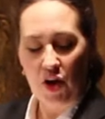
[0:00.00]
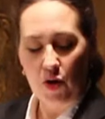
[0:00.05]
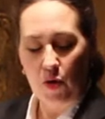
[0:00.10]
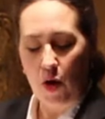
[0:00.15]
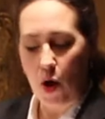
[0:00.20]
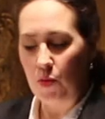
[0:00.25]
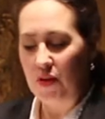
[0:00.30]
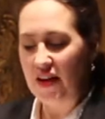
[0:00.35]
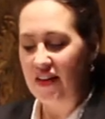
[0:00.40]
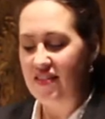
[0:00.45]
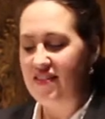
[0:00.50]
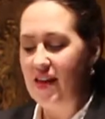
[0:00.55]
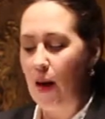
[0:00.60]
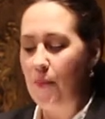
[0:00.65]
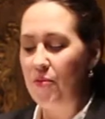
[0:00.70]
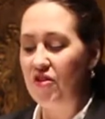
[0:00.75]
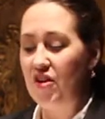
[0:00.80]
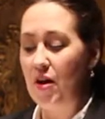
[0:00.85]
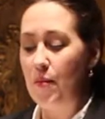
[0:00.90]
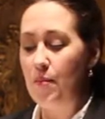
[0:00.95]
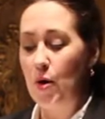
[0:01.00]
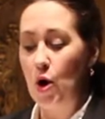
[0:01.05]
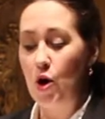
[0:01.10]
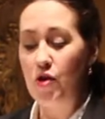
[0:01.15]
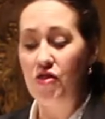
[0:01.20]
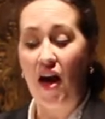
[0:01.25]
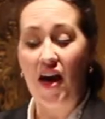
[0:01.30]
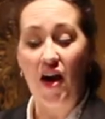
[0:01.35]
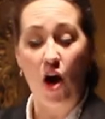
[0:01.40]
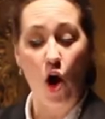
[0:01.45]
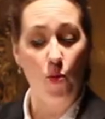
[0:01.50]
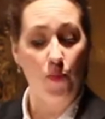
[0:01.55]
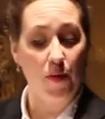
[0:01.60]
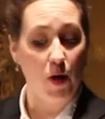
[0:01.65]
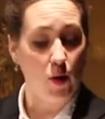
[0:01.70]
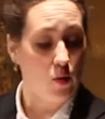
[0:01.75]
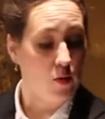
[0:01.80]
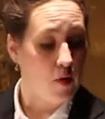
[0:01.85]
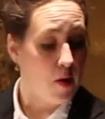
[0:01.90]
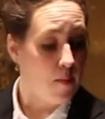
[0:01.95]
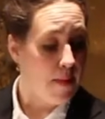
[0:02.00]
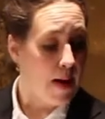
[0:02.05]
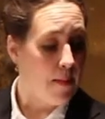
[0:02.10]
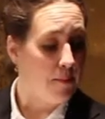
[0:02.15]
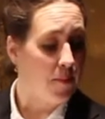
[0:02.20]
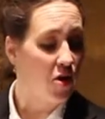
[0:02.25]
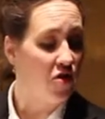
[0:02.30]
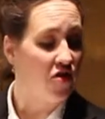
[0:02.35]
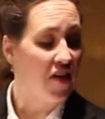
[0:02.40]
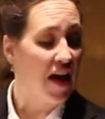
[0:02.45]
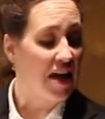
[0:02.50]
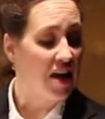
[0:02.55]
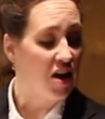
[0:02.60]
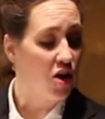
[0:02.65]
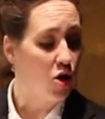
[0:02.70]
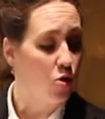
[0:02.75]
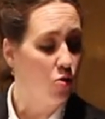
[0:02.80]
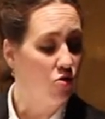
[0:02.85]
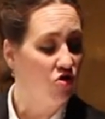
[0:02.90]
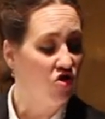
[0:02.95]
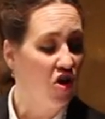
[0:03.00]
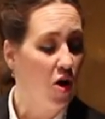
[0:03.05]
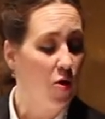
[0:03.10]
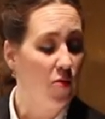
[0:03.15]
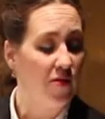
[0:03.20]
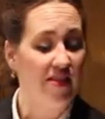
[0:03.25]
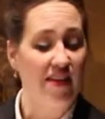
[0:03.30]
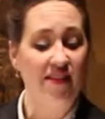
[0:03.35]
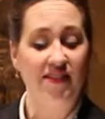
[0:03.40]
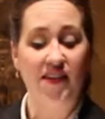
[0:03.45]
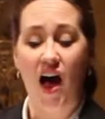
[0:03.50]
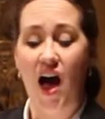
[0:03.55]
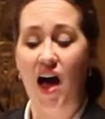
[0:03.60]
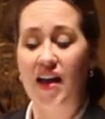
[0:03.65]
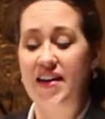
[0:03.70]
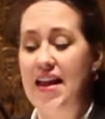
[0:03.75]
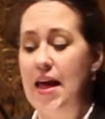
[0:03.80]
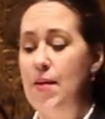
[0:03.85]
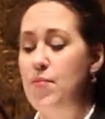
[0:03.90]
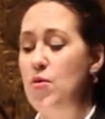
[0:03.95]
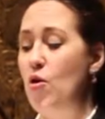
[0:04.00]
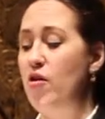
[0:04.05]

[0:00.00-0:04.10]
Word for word: your own conception and birth, I hope you will remember that you chose this odd name